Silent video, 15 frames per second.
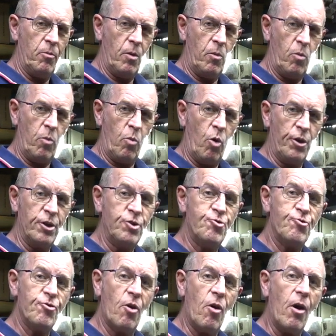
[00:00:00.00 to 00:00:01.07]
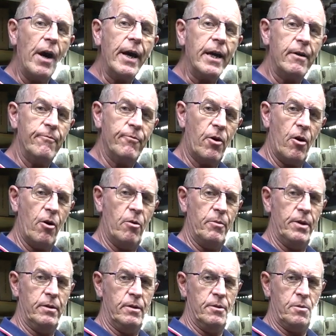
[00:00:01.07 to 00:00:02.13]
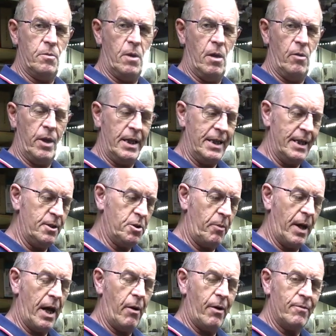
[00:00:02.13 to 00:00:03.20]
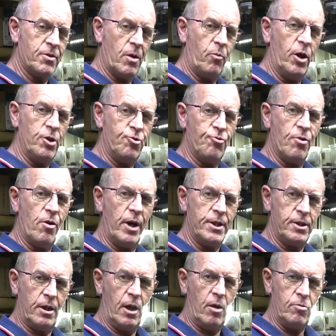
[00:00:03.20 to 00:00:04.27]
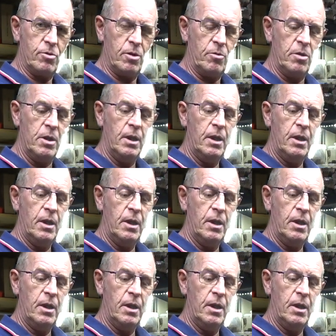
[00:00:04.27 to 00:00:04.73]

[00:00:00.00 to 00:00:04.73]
we want a dry environment as well. They need to be able to have somewhere dry to go to.